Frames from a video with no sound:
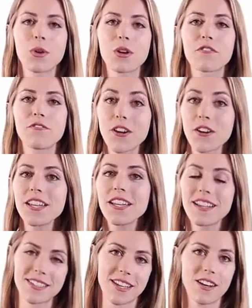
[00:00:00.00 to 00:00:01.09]
We are very
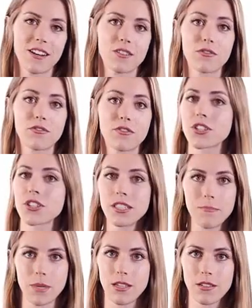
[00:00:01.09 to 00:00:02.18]
excited to
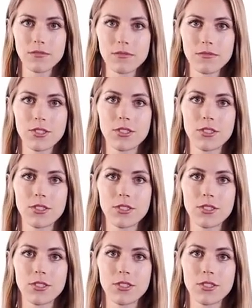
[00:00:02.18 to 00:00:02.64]
virtually meet you,